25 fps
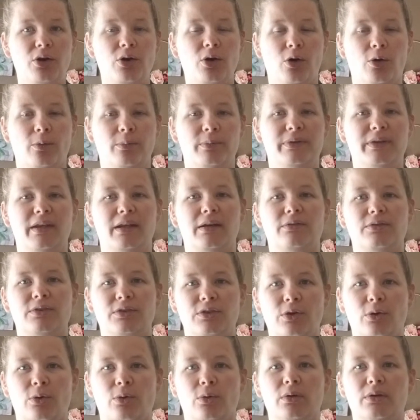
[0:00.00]
homes that have
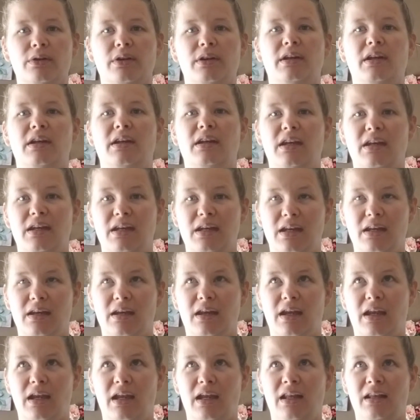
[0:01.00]
sold
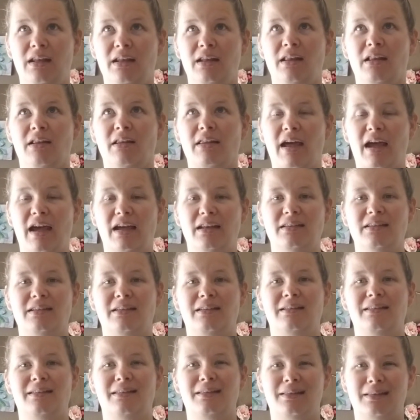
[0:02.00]
in the
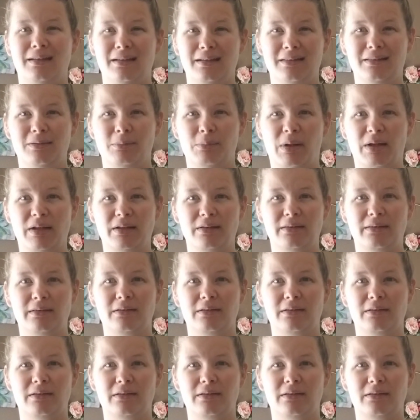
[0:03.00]
last 6 months